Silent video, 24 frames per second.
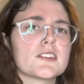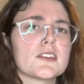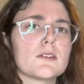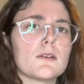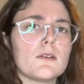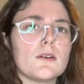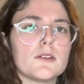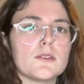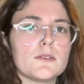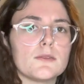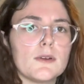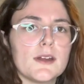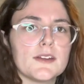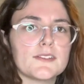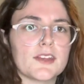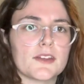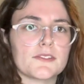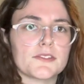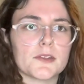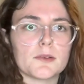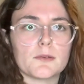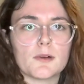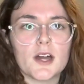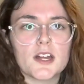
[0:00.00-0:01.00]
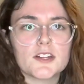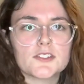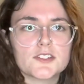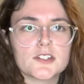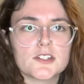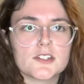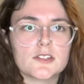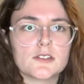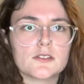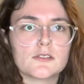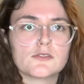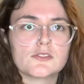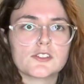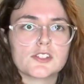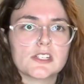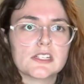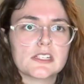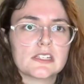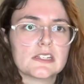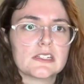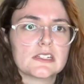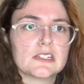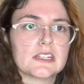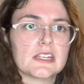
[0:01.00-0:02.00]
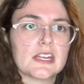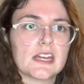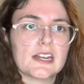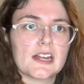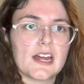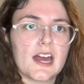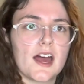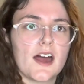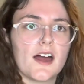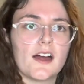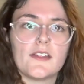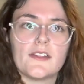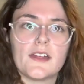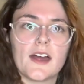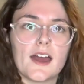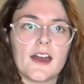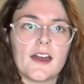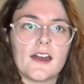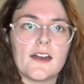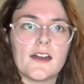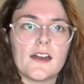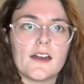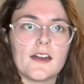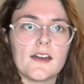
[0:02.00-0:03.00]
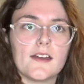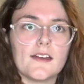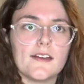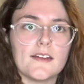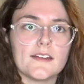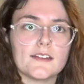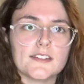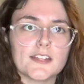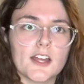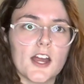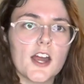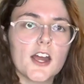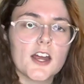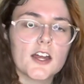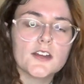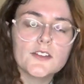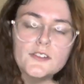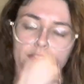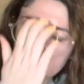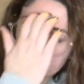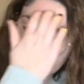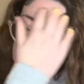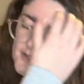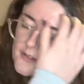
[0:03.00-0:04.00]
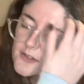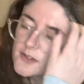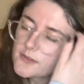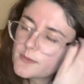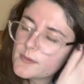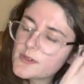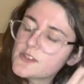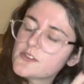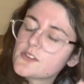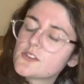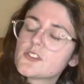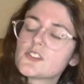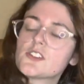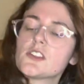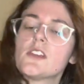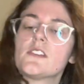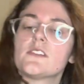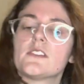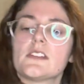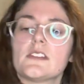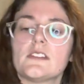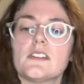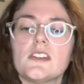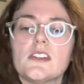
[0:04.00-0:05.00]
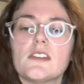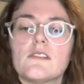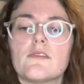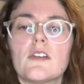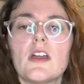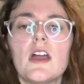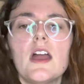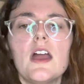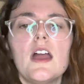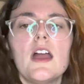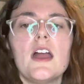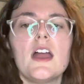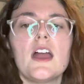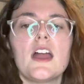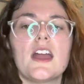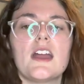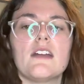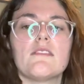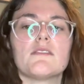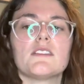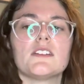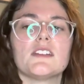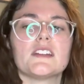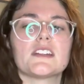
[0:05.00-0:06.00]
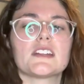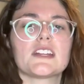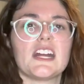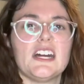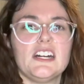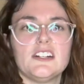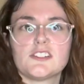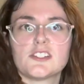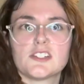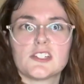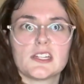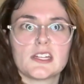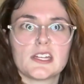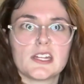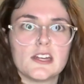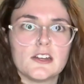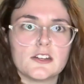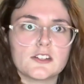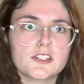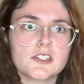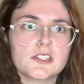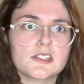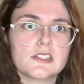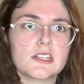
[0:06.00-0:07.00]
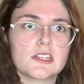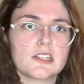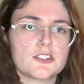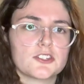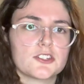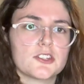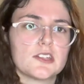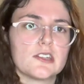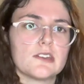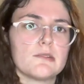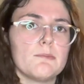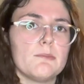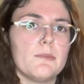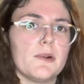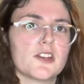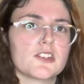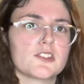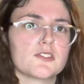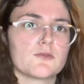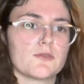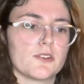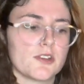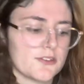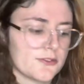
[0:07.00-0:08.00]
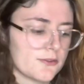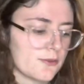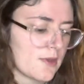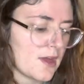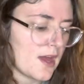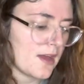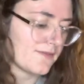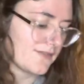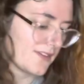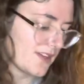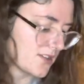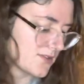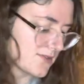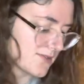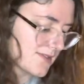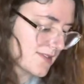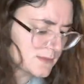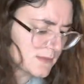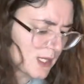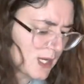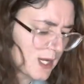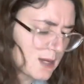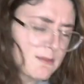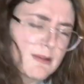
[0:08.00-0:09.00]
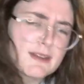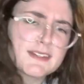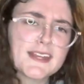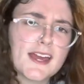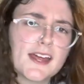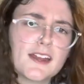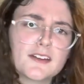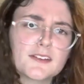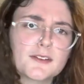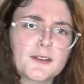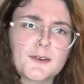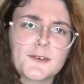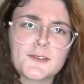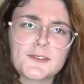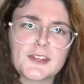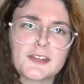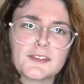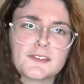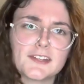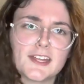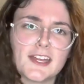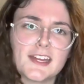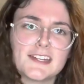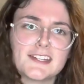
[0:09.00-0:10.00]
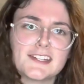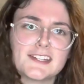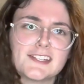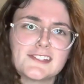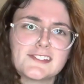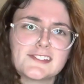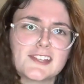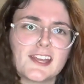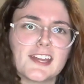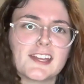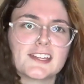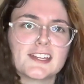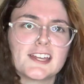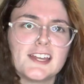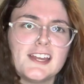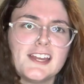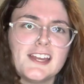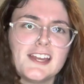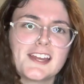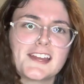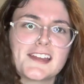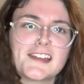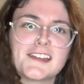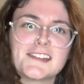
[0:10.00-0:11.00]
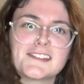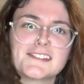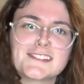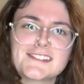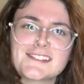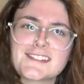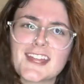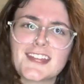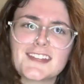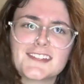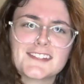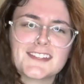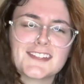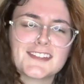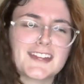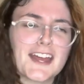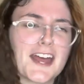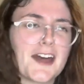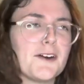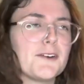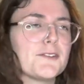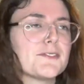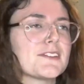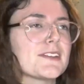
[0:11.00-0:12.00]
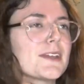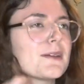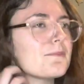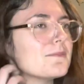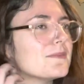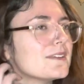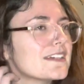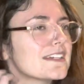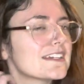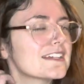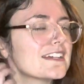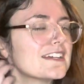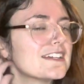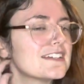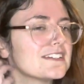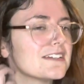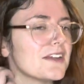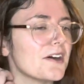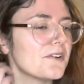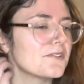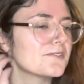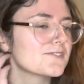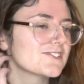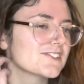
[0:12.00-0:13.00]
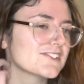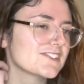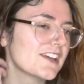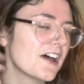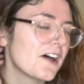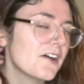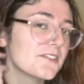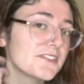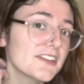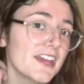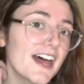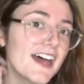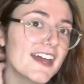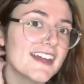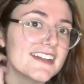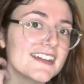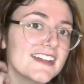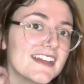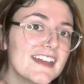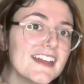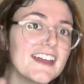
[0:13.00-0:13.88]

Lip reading: like, well, you guys have to watch her. You know, she could get out of that yard. Like, you have to make sure she doesn't leave. And we're like, how is she going to get out? She's like, she can bust right through that fence. And my dad goes outside, and he's like, is Stella in the house? And I'm like, no, she's outside.